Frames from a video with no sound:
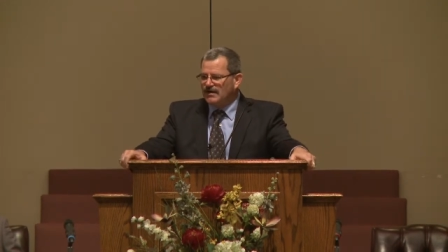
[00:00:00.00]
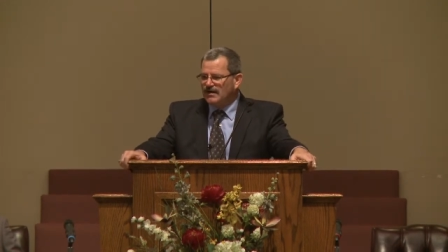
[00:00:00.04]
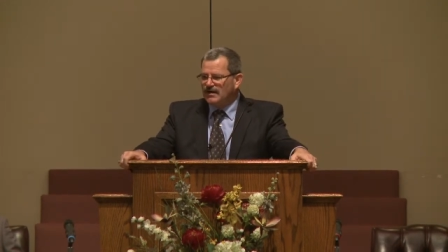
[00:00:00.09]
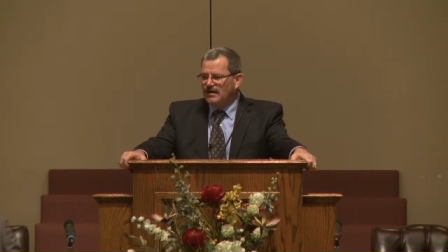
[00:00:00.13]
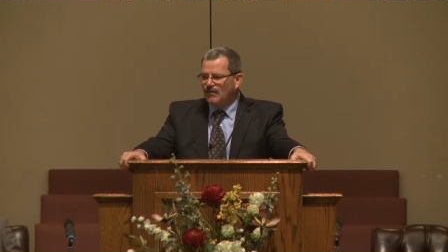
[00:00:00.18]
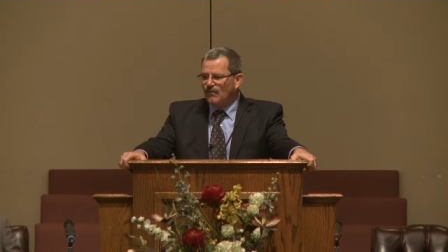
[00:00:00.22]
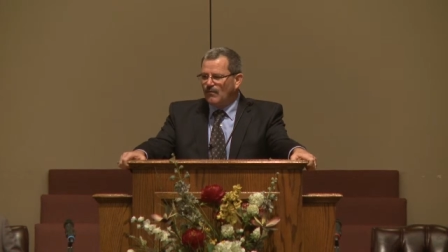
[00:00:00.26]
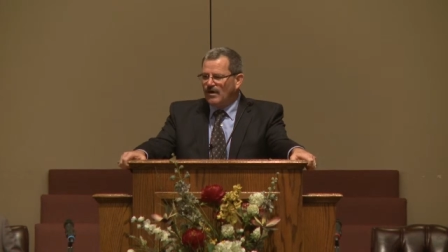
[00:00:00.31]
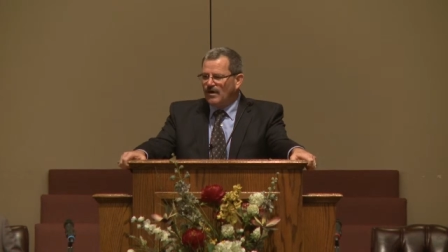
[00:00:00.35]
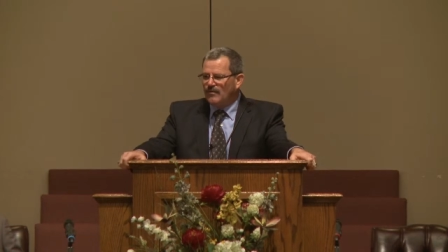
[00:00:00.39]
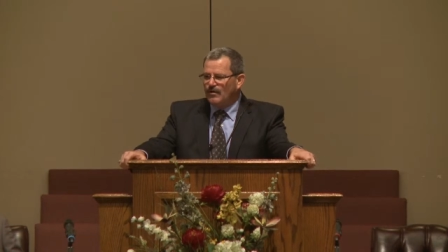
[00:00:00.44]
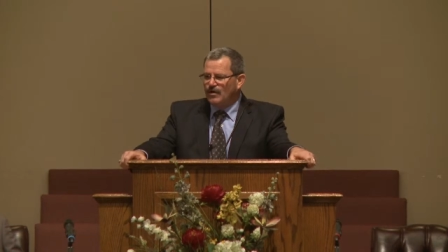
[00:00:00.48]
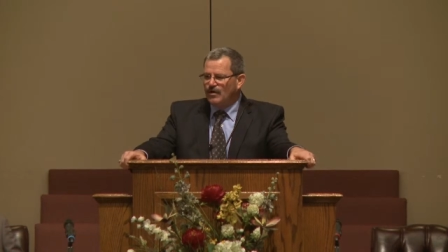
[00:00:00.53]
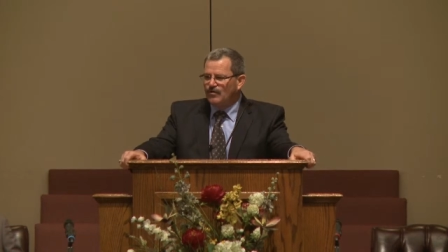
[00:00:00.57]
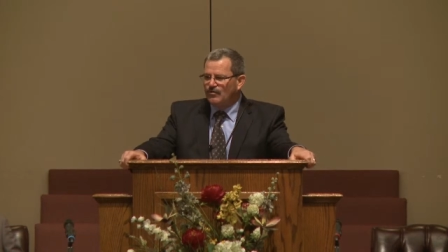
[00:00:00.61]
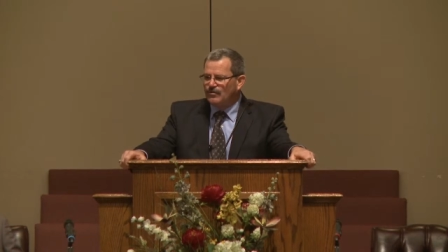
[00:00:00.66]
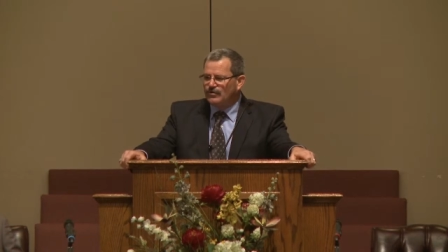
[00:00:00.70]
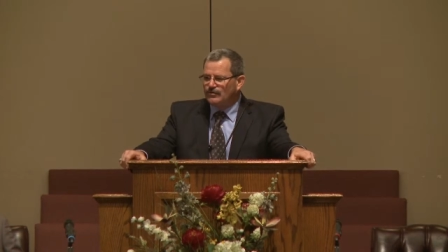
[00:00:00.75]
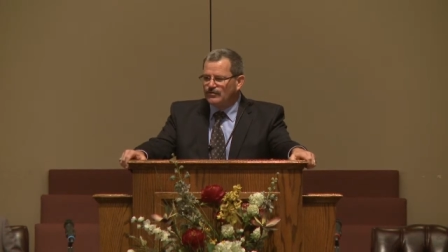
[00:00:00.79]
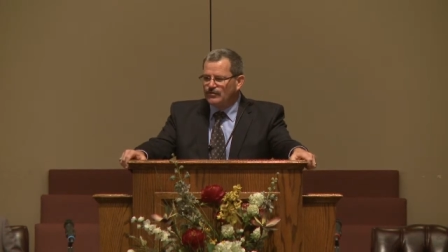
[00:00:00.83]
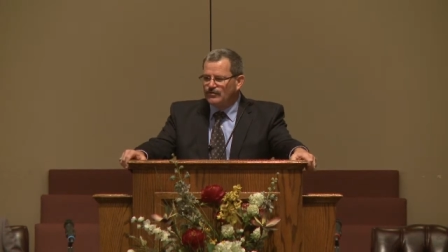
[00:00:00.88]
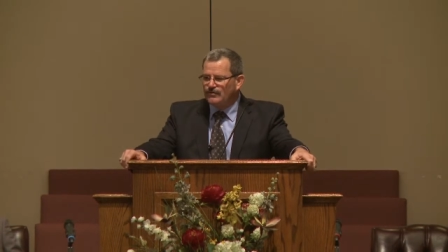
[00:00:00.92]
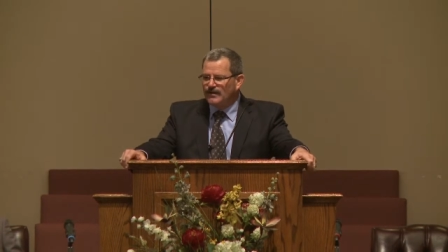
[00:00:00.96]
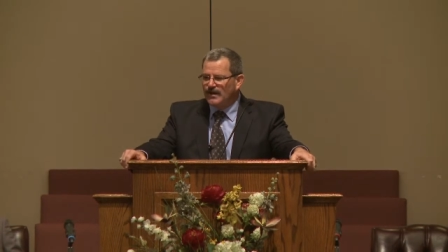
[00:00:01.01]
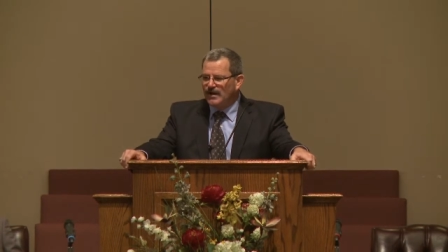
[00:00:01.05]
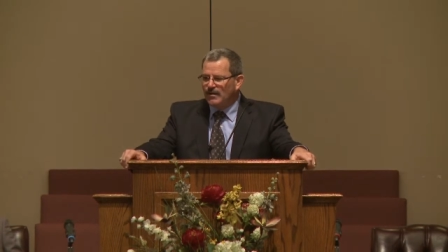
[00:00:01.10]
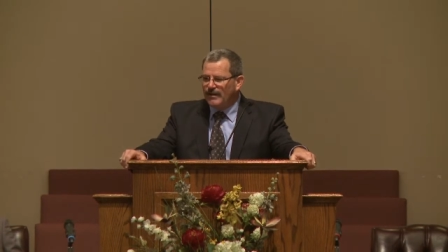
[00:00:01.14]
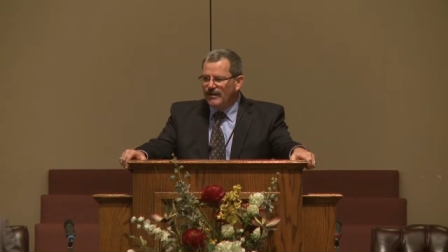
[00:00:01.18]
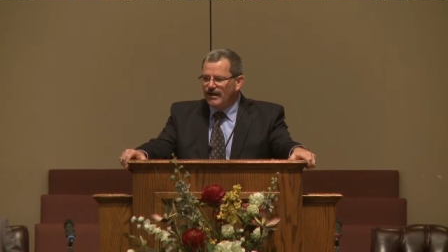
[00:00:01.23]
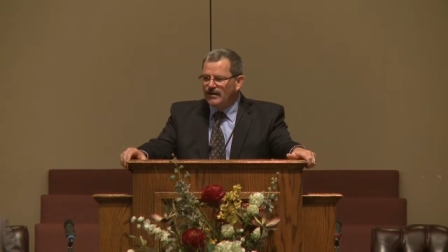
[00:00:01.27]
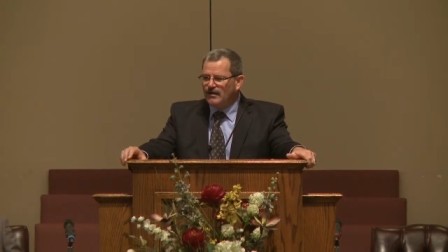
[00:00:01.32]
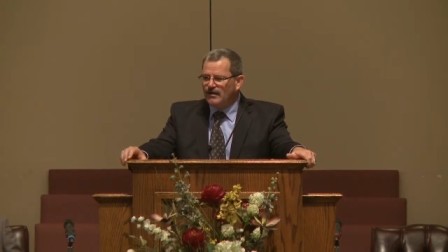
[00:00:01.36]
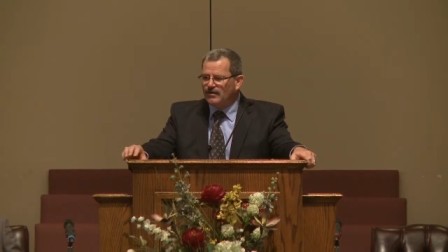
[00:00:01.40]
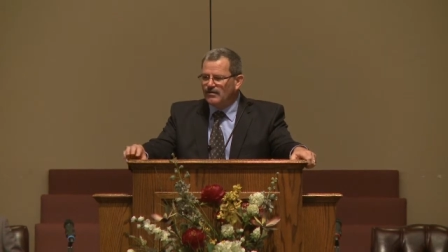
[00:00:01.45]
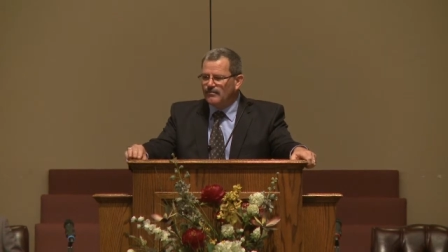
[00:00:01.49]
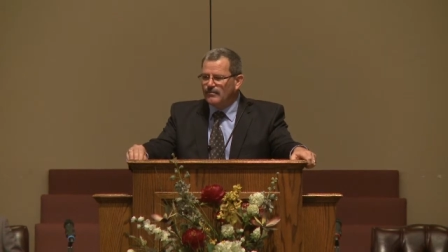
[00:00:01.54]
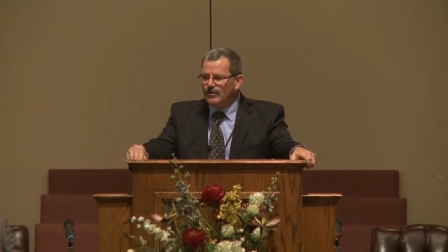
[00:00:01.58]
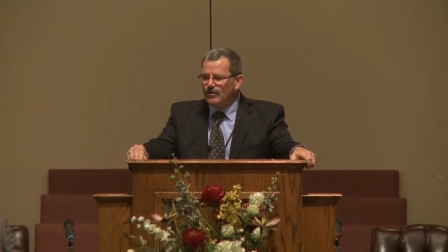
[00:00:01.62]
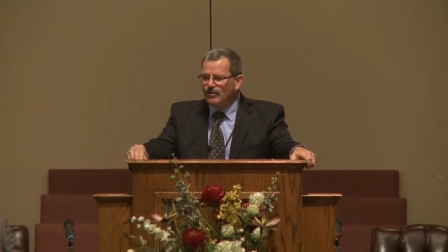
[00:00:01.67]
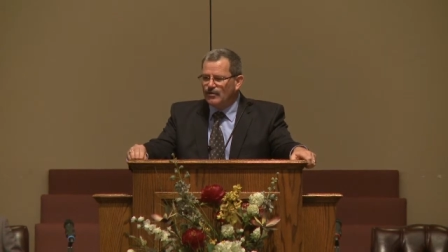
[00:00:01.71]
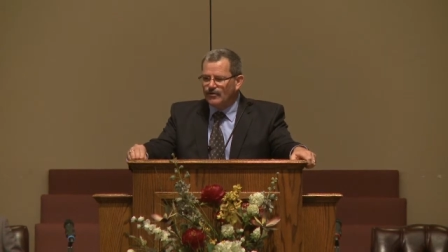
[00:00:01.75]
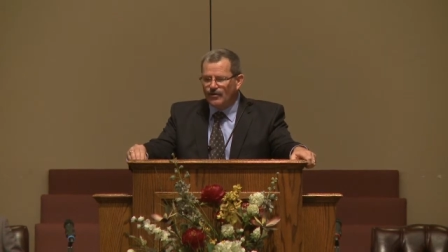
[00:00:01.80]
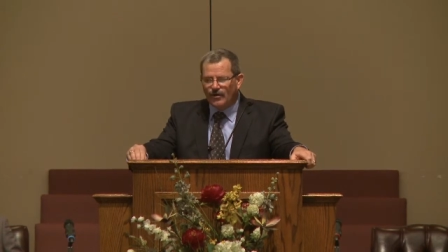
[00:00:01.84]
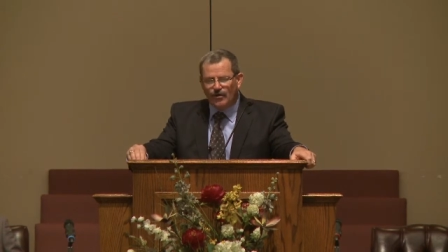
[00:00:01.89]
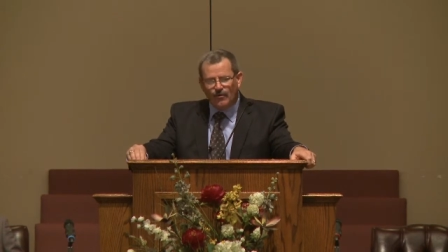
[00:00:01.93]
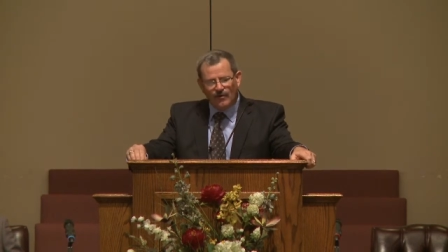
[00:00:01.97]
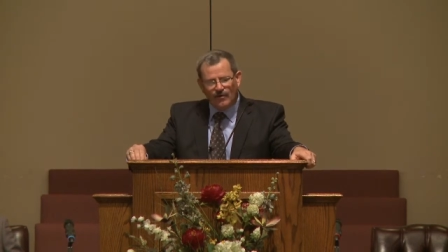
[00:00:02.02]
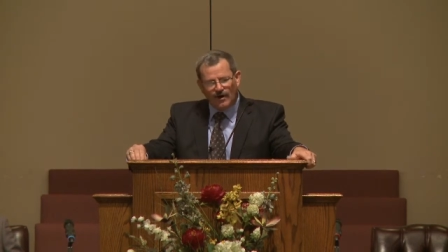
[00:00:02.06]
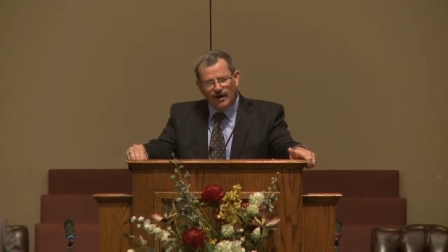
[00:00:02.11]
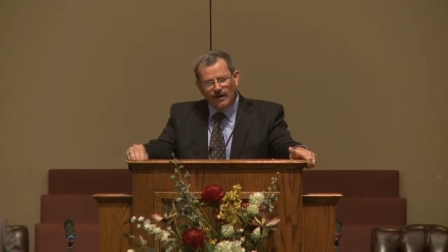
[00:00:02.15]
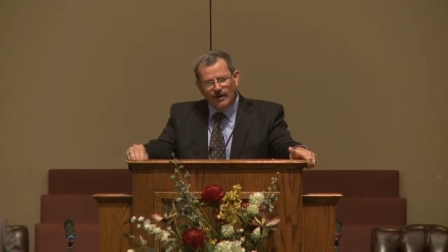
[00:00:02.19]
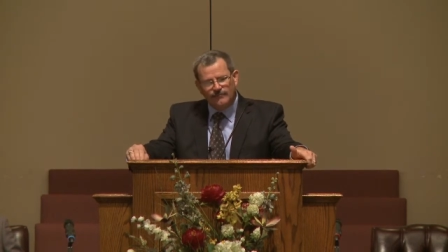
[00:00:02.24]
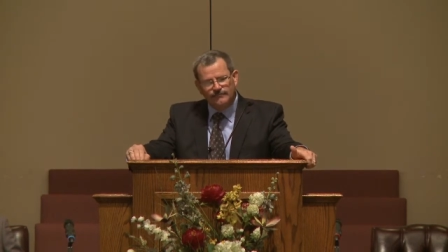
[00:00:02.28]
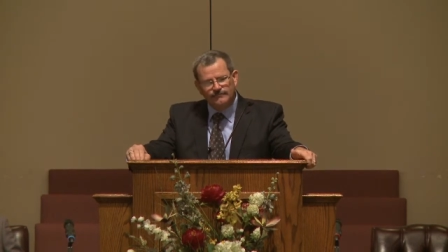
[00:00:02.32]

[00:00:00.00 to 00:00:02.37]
now what am I going to do now? I'm out here in the middle of nowhere.